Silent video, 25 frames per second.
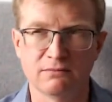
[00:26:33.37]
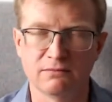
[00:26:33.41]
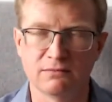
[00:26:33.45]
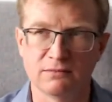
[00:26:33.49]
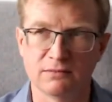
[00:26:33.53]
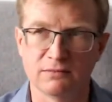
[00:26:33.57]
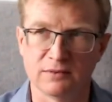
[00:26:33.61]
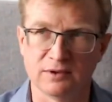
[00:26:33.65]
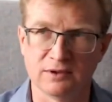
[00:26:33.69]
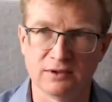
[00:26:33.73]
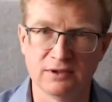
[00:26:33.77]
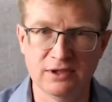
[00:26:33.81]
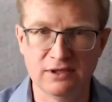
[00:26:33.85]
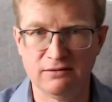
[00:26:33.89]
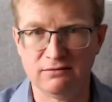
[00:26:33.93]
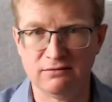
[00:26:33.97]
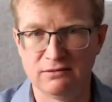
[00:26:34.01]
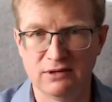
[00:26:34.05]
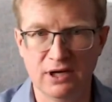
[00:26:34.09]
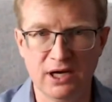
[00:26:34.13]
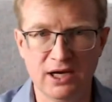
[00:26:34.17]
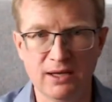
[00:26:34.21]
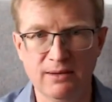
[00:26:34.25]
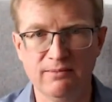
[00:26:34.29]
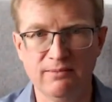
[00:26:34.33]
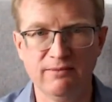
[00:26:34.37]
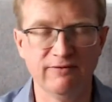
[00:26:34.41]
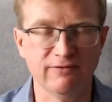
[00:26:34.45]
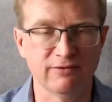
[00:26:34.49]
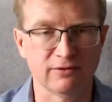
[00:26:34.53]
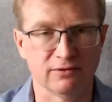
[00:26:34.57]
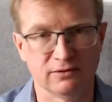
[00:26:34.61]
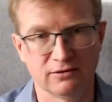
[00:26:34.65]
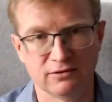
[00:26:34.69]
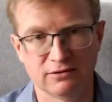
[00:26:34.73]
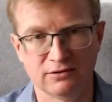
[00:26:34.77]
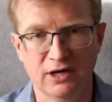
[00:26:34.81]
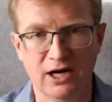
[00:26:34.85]
lead time for
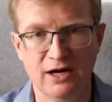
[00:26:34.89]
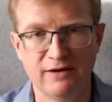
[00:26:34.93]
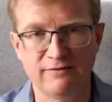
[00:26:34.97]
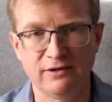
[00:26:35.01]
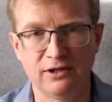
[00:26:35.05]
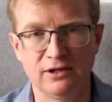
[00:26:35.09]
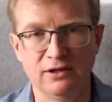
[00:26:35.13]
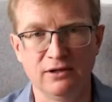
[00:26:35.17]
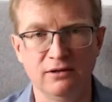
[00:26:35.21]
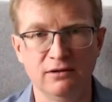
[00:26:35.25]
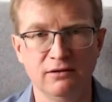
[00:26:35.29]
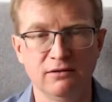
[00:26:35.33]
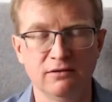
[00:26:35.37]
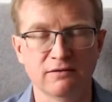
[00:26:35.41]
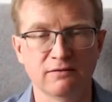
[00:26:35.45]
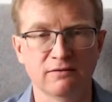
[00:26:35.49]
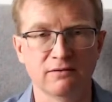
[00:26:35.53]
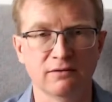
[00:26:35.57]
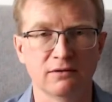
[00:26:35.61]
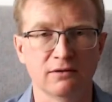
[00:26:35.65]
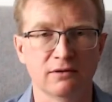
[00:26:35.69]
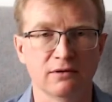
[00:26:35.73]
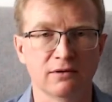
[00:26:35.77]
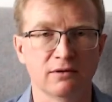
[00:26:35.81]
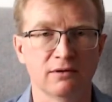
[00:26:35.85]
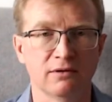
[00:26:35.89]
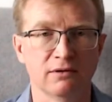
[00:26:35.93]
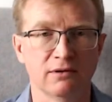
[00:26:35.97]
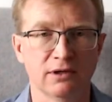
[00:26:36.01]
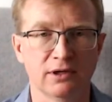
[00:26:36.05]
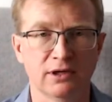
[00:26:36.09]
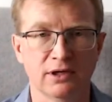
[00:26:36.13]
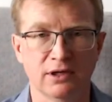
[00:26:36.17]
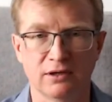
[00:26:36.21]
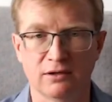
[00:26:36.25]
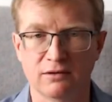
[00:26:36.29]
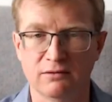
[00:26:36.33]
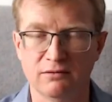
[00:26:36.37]
travel, and
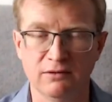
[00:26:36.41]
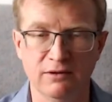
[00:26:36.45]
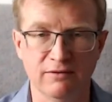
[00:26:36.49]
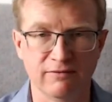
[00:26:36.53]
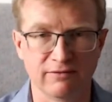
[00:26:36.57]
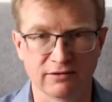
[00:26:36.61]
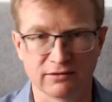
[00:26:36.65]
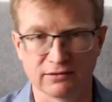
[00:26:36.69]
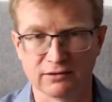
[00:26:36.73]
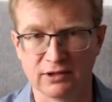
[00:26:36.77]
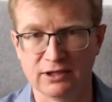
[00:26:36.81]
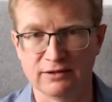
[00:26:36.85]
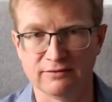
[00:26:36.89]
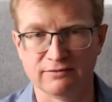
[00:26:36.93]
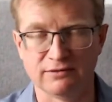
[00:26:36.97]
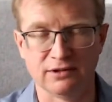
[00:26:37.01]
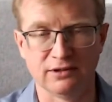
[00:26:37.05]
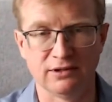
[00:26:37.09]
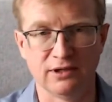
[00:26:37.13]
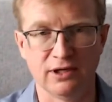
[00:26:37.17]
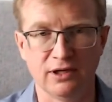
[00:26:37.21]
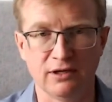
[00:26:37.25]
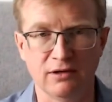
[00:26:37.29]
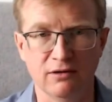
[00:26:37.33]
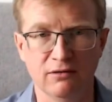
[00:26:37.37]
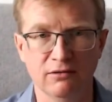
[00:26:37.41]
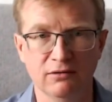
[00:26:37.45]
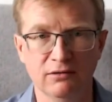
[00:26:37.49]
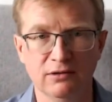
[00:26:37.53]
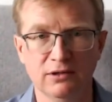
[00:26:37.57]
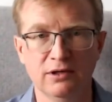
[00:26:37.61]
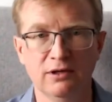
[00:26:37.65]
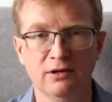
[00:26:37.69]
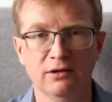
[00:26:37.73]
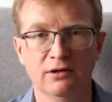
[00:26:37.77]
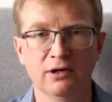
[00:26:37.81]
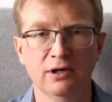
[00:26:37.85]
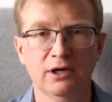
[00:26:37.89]
I could have arrived a day
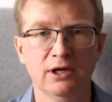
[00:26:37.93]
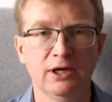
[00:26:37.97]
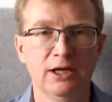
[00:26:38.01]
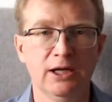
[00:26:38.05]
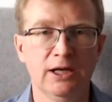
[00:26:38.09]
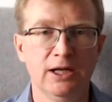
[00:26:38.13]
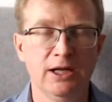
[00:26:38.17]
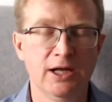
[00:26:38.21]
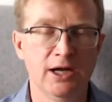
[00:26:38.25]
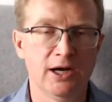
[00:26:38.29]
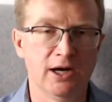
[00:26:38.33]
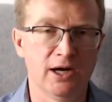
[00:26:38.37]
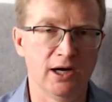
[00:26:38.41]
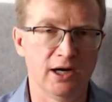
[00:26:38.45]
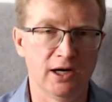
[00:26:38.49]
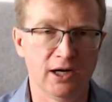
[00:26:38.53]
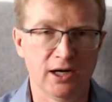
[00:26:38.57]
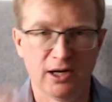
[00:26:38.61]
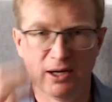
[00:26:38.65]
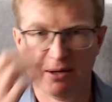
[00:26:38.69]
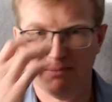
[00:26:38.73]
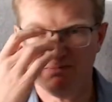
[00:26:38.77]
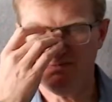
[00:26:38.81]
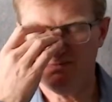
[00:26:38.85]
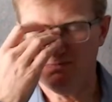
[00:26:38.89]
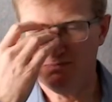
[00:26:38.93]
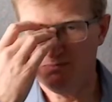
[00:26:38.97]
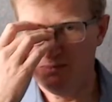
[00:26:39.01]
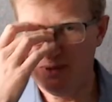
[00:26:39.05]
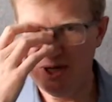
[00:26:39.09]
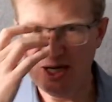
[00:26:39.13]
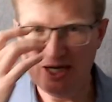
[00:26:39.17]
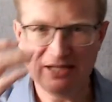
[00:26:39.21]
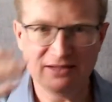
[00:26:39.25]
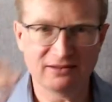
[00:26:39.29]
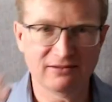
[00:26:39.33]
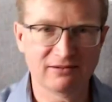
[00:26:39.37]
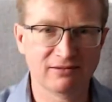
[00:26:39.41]
earlier.
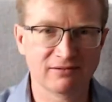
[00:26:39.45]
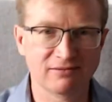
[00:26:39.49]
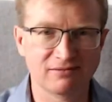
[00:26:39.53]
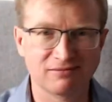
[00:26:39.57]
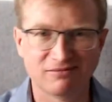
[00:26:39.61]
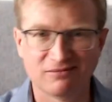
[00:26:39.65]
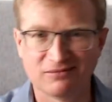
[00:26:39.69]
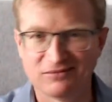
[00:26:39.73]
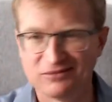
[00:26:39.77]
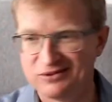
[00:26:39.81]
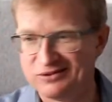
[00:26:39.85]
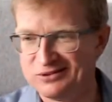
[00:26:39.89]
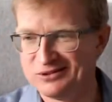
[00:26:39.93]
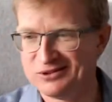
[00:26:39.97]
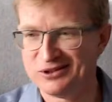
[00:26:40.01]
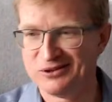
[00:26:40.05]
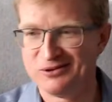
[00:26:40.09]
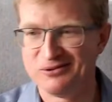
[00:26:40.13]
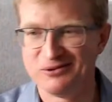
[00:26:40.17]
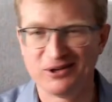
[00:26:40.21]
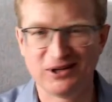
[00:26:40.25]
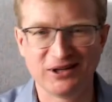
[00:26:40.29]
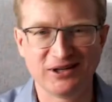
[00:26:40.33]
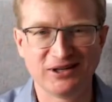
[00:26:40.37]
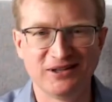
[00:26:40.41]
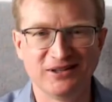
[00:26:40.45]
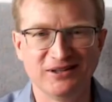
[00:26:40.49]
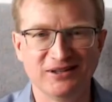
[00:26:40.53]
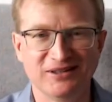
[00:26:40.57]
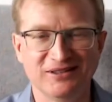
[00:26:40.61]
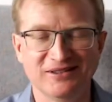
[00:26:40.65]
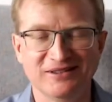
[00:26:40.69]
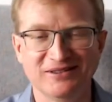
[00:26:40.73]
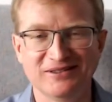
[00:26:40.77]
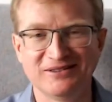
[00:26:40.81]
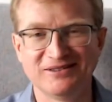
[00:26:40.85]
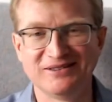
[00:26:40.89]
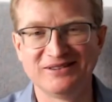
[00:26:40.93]
But, I
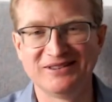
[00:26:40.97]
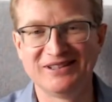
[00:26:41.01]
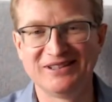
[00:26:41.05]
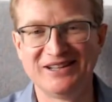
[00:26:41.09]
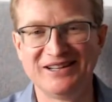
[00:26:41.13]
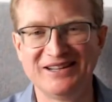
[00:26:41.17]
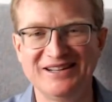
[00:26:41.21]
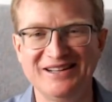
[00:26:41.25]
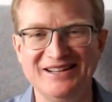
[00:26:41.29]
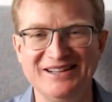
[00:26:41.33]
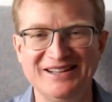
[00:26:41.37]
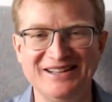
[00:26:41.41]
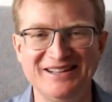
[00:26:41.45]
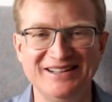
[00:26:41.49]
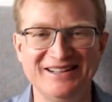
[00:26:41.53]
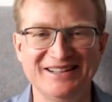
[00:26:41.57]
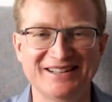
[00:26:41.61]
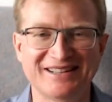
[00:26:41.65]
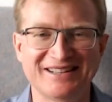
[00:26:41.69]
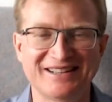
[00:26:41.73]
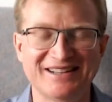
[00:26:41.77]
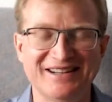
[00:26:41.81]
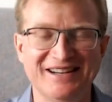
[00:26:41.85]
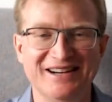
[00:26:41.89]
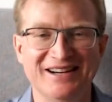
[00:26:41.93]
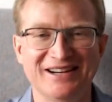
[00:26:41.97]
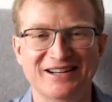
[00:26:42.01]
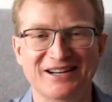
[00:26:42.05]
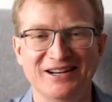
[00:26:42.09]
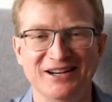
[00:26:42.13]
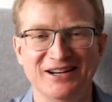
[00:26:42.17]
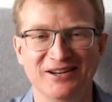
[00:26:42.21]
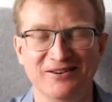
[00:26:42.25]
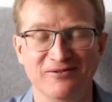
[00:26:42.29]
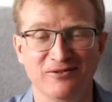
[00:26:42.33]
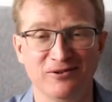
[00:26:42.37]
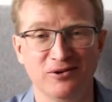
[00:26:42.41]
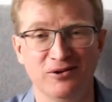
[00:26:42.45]

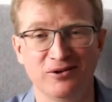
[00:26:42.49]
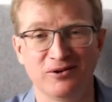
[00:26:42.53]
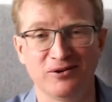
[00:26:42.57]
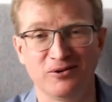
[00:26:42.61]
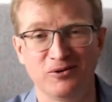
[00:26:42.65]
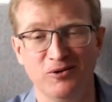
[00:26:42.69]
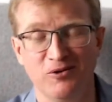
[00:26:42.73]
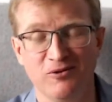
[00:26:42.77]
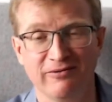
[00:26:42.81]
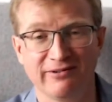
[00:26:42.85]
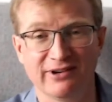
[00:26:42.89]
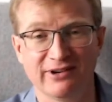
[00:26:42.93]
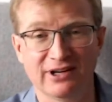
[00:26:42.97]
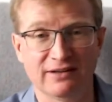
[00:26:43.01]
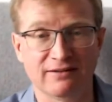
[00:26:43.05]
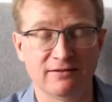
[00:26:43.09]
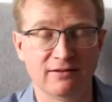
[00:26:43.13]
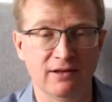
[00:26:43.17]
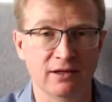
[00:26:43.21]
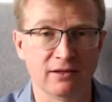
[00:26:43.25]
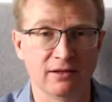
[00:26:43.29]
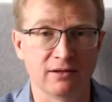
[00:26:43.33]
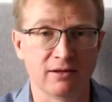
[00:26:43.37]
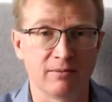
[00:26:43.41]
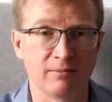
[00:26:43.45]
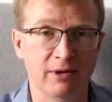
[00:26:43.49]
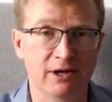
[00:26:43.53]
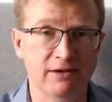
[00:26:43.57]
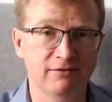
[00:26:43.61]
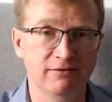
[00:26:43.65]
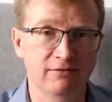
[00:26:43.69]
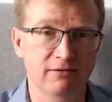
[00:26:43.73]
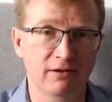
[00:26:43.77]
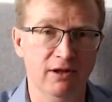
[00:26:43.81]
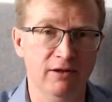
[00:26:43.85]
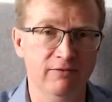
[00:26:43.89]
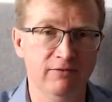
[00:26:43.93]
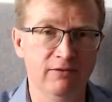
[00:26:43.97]
kind of overextended
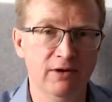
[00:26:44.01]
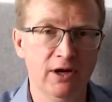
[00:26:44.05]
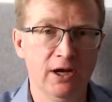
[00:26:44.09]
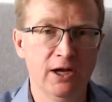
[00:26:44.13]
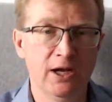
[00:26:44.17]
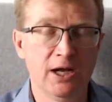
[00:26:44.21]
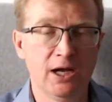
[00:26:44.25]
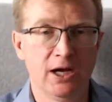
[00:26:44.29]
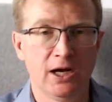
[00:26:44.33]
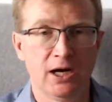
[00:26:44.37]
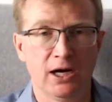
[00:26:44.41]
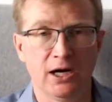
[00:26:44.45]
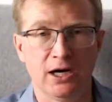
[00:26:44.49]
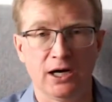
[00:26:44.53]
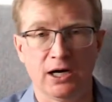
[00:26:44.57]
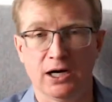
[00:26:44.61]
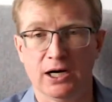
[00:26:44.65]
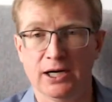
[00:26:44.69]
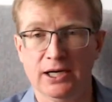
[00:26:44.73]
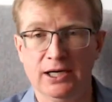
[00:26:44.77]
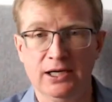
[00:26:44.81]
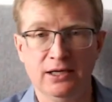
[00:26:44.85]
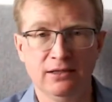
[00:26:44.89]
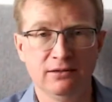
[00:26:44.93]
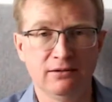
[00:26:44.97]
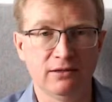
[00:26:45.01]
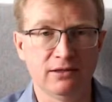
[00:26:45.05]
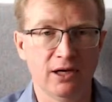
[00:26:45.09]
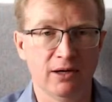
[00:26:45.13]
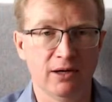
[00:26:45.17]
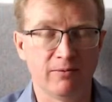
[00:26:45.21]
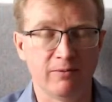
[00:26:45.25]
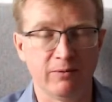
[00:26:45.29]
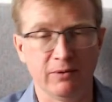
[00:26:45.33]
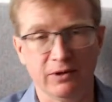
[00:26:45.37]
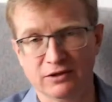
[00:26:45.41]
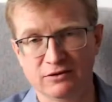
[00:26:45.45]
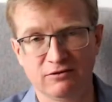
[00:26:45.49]
myself. Ended
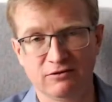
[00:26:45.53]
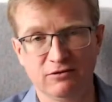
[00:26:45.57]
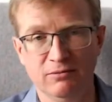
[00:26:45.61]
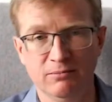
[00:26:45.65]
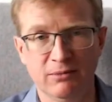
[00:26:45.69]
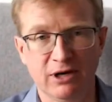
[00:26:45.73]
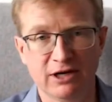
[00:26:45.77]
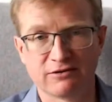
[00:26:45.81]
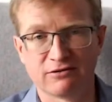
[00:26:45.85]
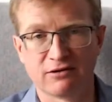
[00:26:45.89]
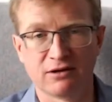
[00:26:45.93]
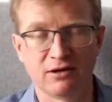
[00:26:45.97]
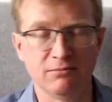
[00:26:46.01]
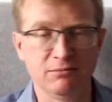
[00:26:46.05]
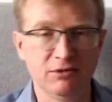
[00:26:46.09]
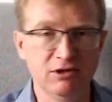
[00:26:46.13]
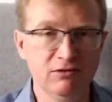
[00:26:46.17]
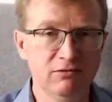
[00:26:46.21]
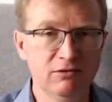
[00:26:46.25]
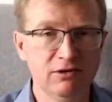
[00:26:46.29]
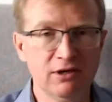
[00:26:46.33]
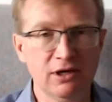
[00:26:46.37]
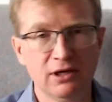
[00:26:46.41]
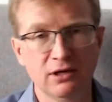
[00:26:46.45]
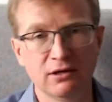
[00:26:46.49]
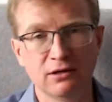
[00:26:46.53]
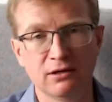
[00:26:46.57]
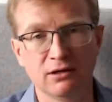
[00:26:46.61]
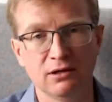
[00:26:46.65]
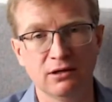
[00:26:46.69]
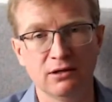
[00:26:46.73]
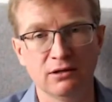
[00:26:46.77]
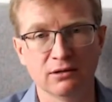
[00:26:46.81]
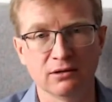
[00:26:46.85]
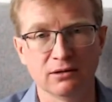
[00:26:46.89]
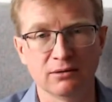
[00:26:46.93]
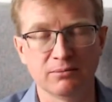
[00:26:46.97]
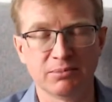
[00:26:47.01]
up with too much commuting
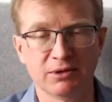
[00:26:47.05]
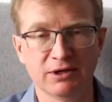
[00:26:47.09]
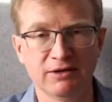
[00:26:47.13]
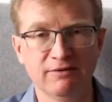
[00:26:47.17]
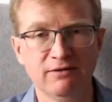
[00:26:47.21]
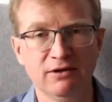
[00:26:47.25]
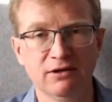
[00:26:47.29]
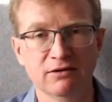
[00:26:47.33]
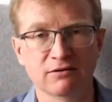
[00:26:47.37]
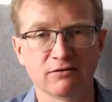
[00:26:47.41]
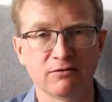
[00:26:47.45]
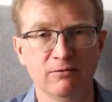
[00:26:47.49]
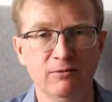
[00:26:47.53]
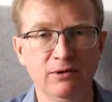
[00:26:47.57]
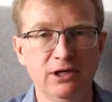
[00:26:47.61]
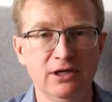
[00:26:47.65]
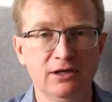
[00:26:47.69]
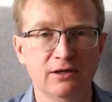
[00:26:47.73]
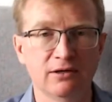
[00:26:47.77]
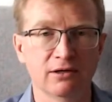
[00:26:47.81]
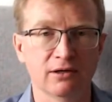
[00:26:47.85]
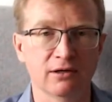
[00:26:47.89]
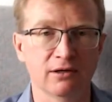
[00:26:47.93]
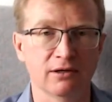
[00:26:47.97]
in the previous week,